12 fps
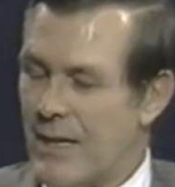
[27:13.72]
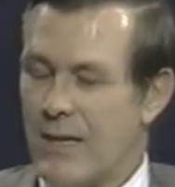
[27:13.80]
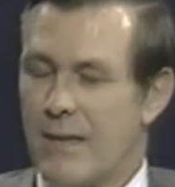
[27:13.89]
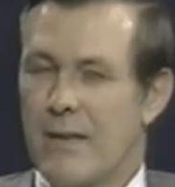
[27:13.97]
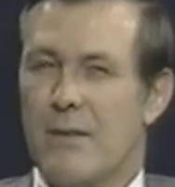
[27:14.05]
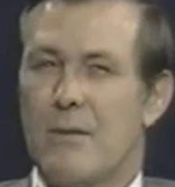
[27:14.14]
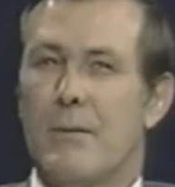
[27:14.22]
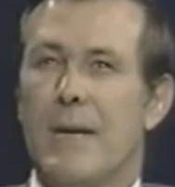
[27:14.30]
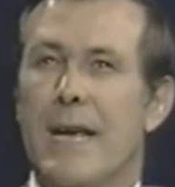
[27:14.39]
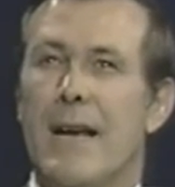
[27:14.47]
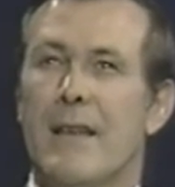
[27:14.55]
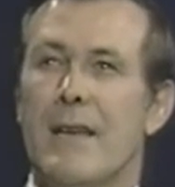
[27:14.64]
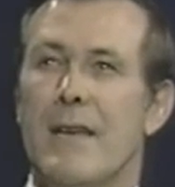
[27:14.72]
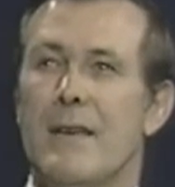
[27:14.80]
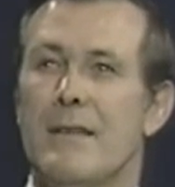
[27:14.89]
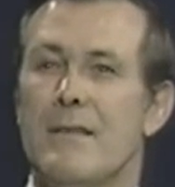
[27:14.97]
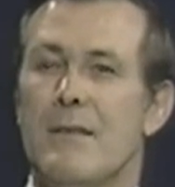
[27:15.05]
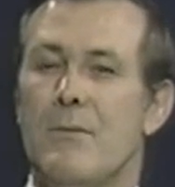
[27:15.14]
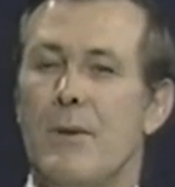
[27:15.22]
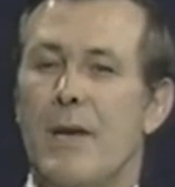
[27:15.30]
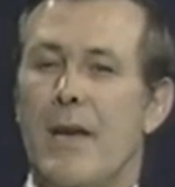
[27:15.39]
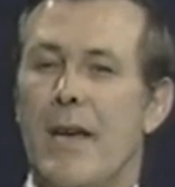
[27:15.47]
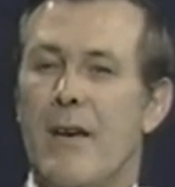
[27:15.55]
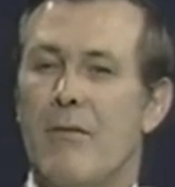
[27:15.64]
I think the reality is that
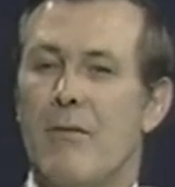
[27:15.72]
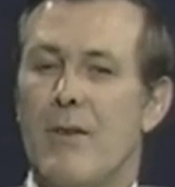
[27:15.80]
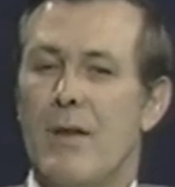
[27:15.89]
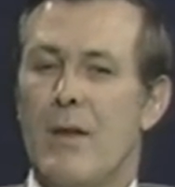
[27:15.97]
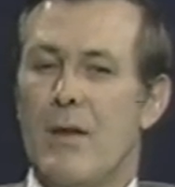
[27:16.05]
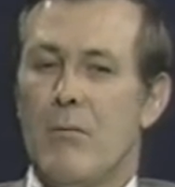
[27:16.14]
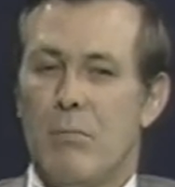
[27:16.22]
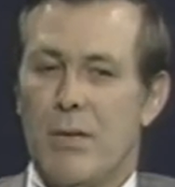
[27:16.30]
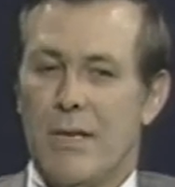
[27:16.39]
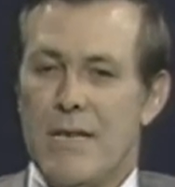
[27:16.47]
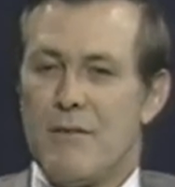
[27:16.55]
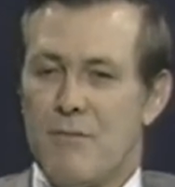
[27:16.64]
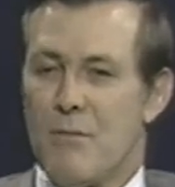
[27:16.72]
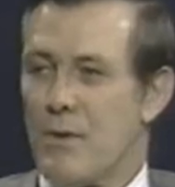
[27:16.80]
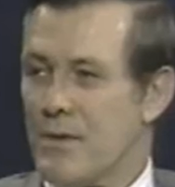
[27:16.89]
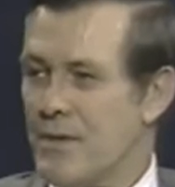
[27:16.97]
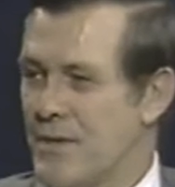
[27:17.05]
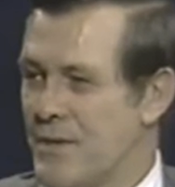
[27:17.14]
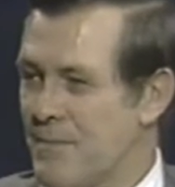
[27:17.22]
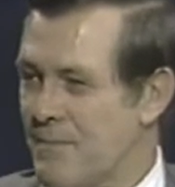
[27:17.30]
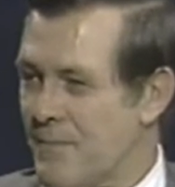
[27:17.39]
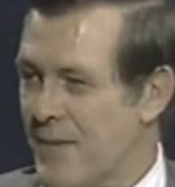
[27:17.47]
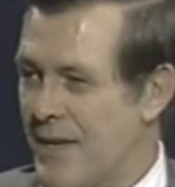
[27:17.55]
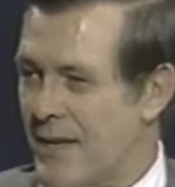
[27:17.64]
we have police forces
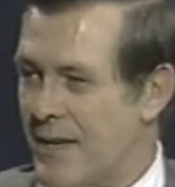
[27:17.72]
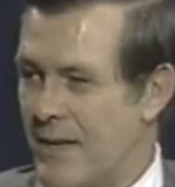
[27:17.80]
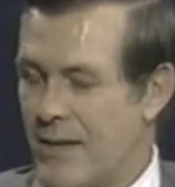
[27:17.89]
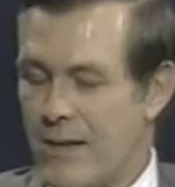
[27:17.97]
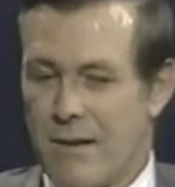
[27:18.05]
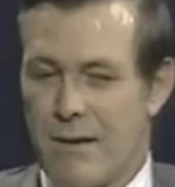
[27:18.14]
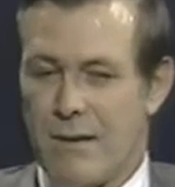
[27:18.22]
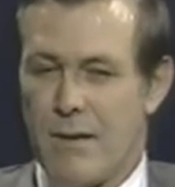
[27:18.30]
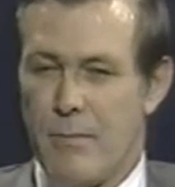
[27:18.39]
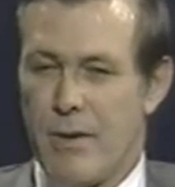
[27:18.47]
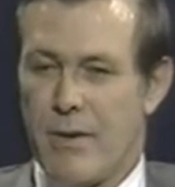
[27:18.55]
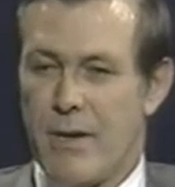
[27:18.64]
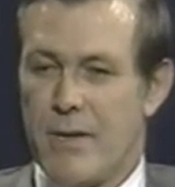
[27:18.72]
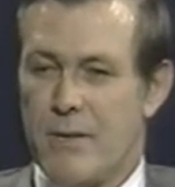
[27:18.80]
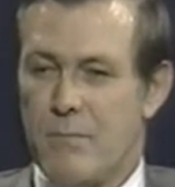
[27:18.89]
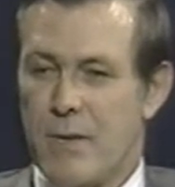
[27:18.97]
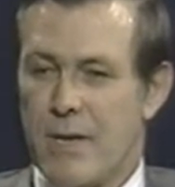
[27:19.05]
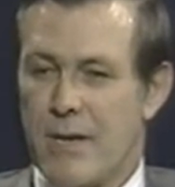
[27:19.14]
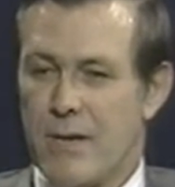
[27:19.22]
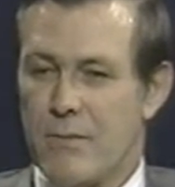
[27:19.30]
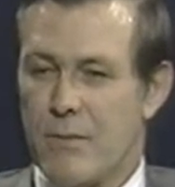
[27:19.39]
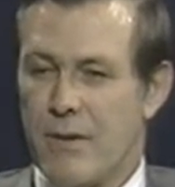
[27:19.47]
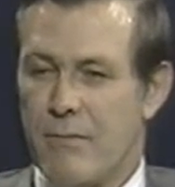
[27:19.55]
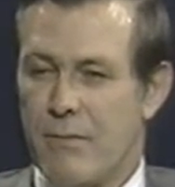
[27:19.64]
in our communities
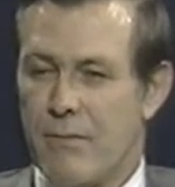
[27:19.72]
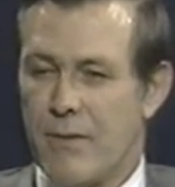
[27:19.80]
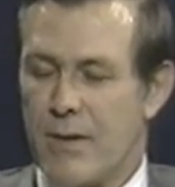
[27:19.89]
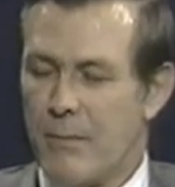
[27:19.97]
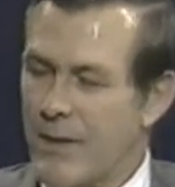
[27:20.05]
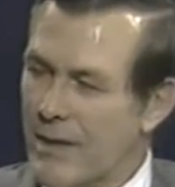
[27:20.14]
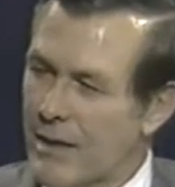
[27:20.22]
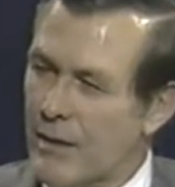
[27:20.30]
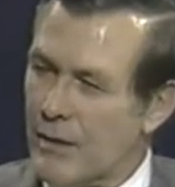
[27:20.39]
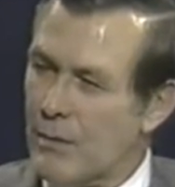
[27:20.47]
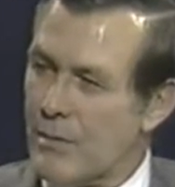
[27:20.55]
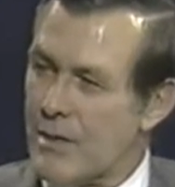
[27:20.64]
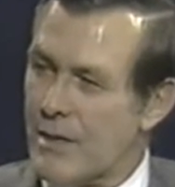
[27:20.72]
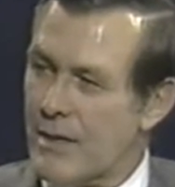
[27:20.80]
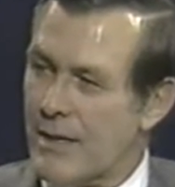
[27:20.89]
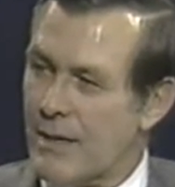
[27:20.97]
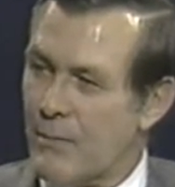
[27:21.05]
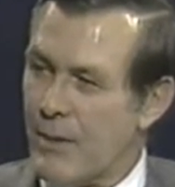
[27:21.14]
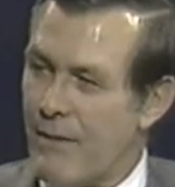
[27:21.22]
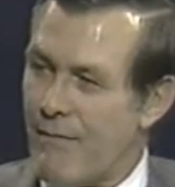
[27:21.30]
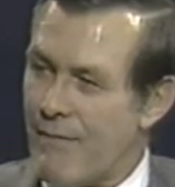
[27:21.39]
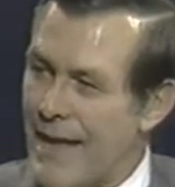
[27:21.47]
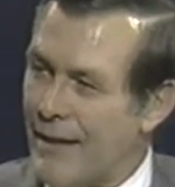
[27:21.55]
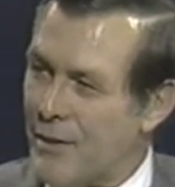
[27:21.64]
because we've come to the conclusion that we
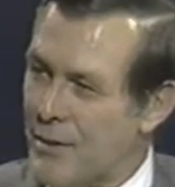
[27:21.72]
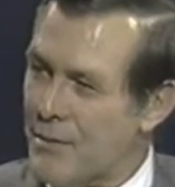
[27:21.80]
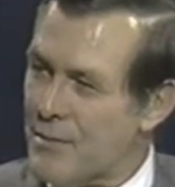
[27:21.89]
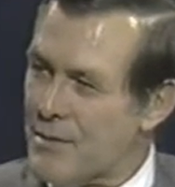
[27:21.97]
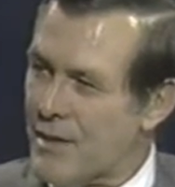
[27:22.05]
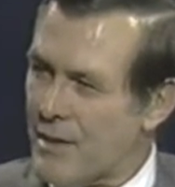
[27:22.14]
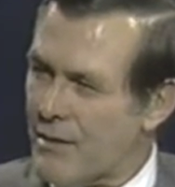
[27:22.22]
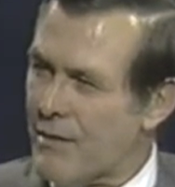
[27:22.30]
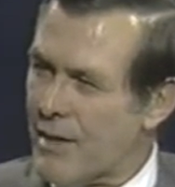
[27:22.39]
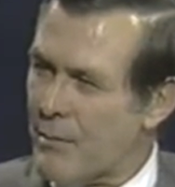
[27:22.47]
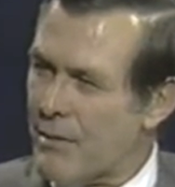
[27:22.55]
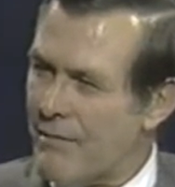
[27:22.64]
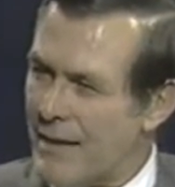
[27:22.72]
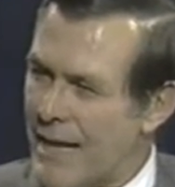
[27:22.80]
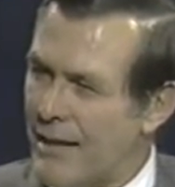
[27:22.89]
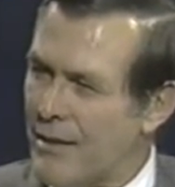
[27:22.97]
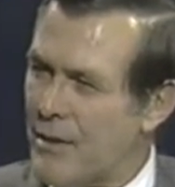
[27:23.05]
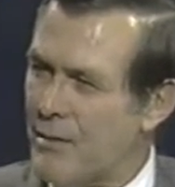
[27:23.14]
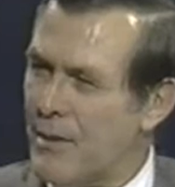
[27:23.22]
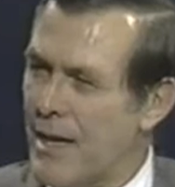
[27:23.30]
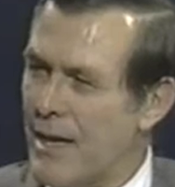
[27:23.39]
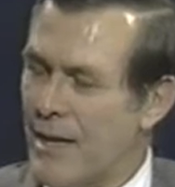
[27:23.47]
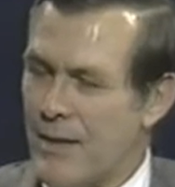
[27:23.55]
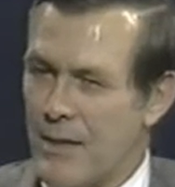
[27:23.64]
value security. We value
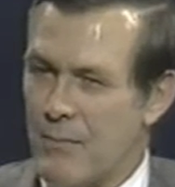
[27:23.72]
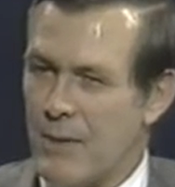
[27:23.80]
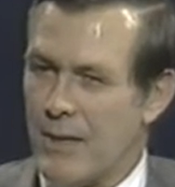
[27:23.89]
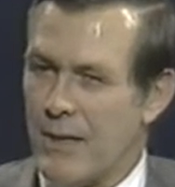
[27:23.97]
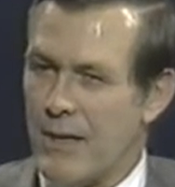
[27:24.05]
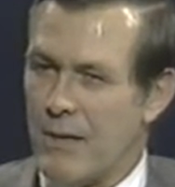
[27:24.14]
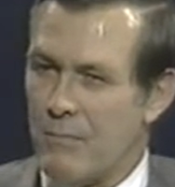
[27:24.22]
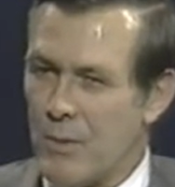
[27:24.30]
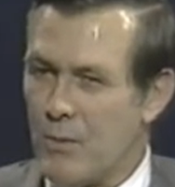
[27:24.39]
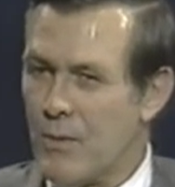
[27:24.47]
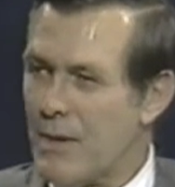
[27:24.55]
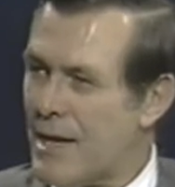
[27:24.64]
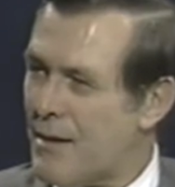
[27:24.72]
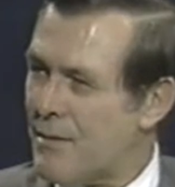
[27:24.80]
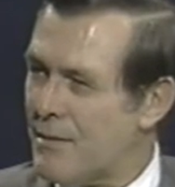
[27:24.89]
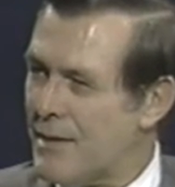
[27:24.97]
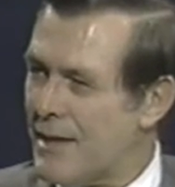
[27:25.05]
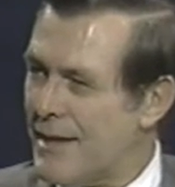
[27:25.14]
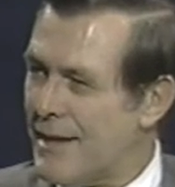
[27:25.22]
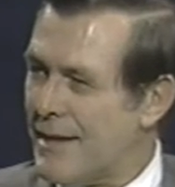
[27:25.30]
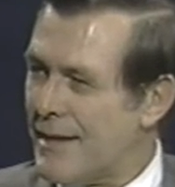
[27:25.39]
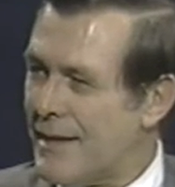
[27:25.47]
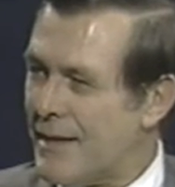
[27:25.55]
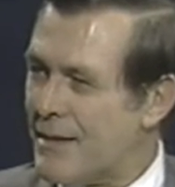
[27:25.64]
the ability to move around
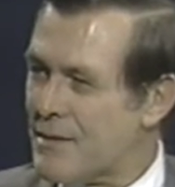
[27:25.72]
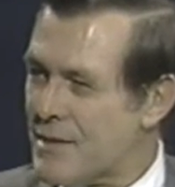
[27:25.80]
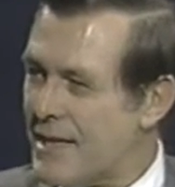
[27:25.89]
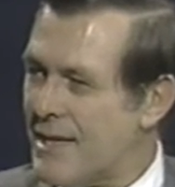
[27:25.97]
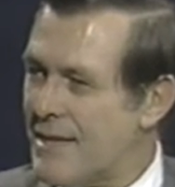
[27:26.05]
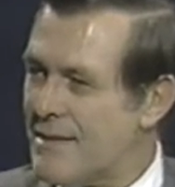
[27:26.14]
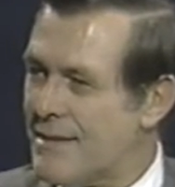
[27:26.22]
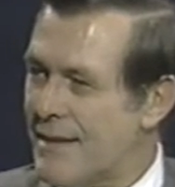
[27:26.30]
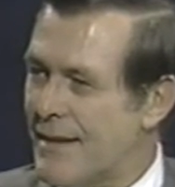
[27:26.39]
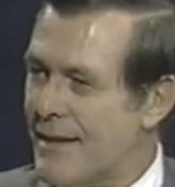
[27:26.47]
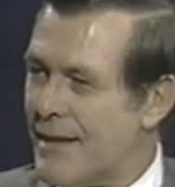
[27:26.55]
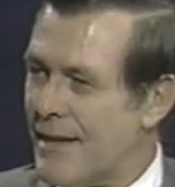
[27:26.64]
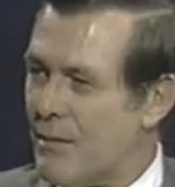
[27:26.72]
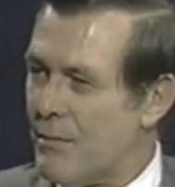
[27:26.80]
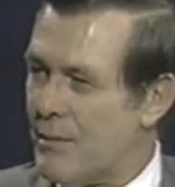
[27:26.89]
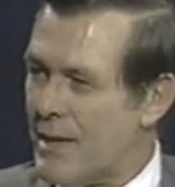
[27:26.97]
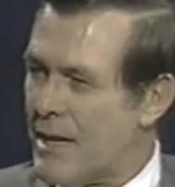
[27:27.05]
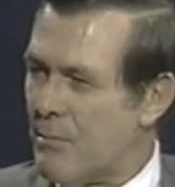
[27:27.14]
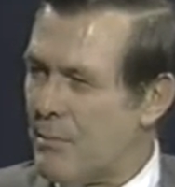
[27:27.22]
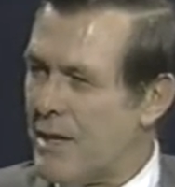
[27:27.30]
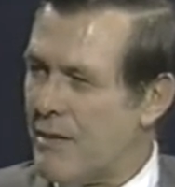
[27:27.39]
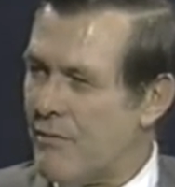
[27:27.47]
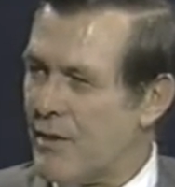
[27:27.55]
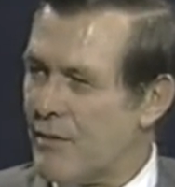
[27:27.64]
in our cities uh, without
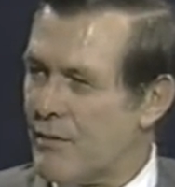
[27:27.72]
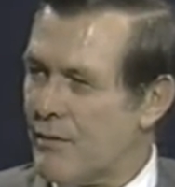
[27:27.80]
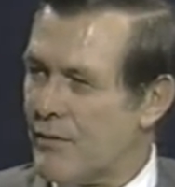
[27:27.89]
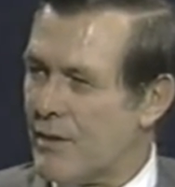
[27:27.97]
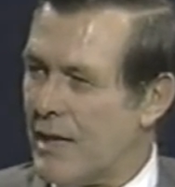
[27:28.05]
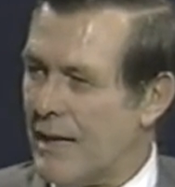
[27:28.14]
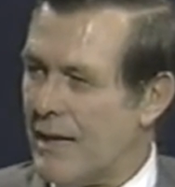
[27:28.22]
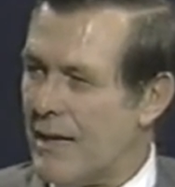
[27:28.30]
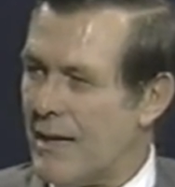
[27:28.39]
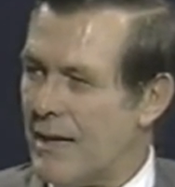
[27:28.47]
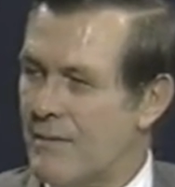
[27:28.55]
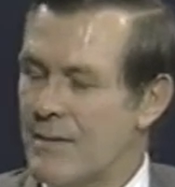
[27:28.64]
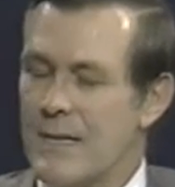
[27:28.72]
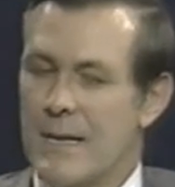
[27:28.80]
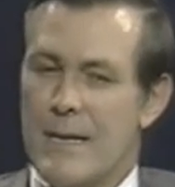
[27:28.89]
being fearful for our lives.